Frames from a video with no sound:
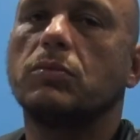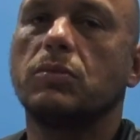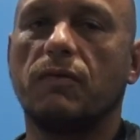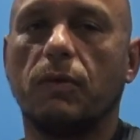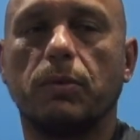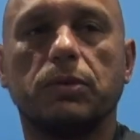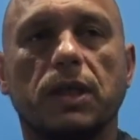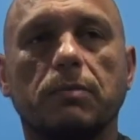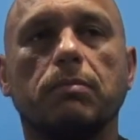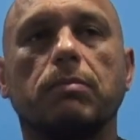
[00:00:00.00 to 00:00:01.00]
A football
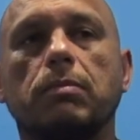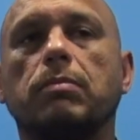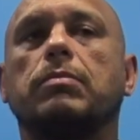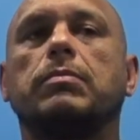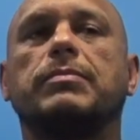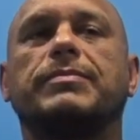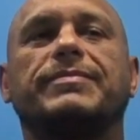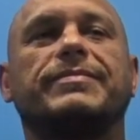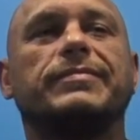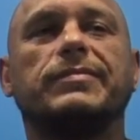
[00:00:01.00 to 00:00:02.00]
team.
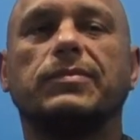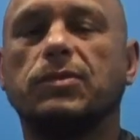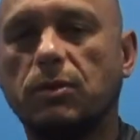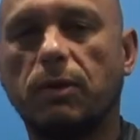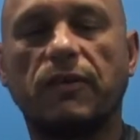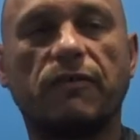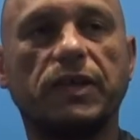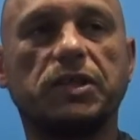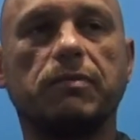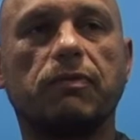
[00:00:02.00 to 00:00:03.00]
You're always
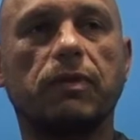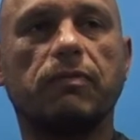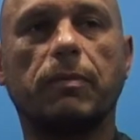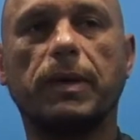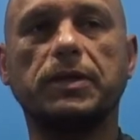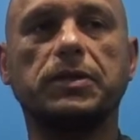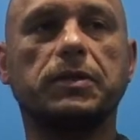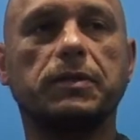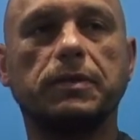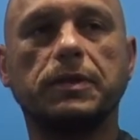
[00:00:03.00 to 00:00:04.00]
fishing for
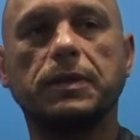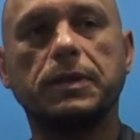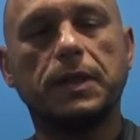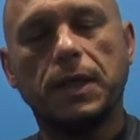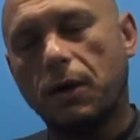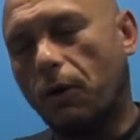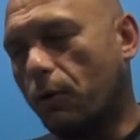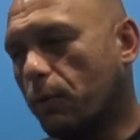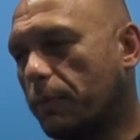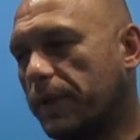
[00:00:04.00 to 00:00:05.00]
information.
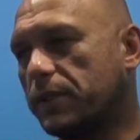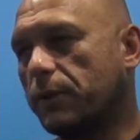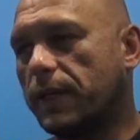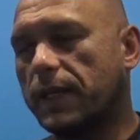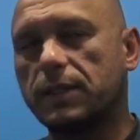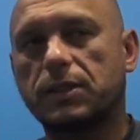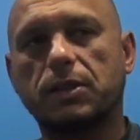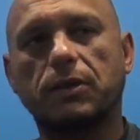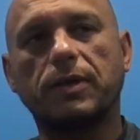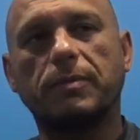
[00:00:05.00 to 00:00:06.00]
All we'll be doing against
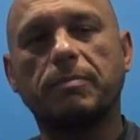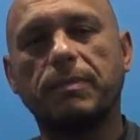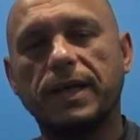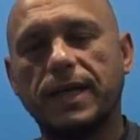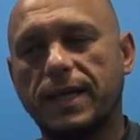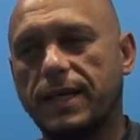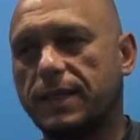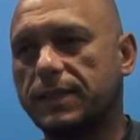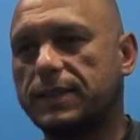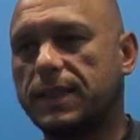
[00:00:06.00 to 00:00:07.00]
Tottenham
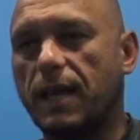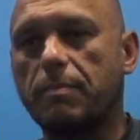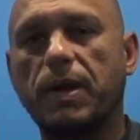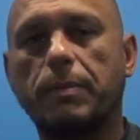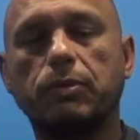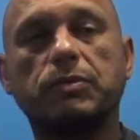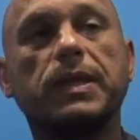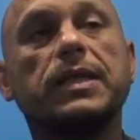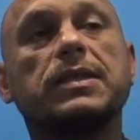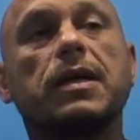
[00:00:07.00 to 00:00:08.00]
is getting people's
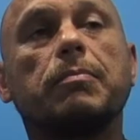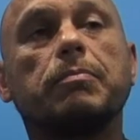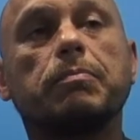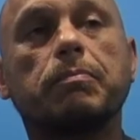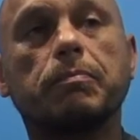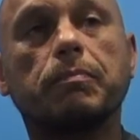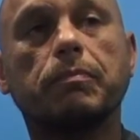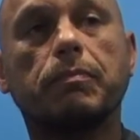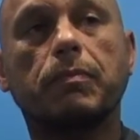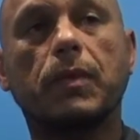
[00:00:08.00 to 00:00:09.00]
minutes up.
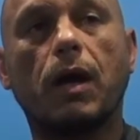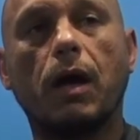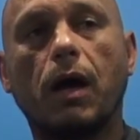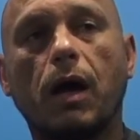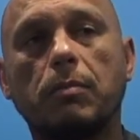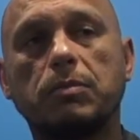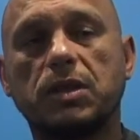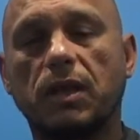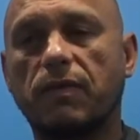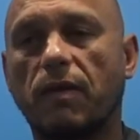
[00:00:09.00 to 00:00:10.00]
Um,
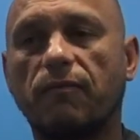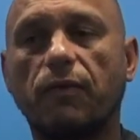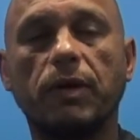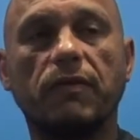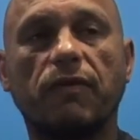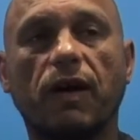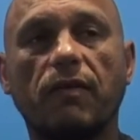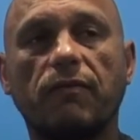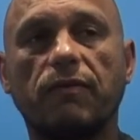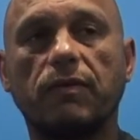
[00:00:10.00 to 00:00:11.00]
so they've done
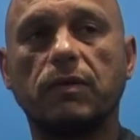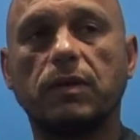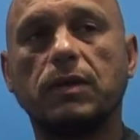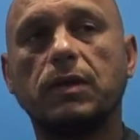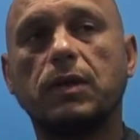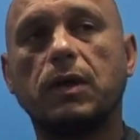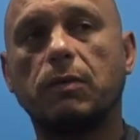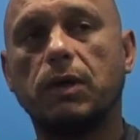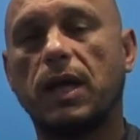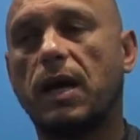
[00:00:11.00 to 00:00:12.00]
45.
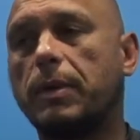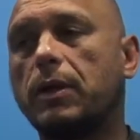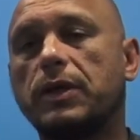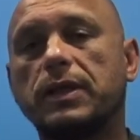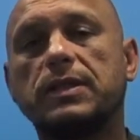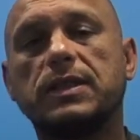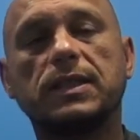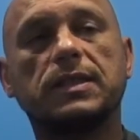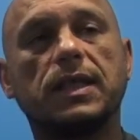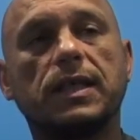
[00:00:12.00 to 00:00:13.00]
We'll now be looking
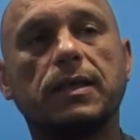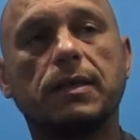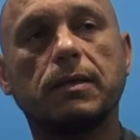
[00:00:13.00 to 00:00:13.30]
60.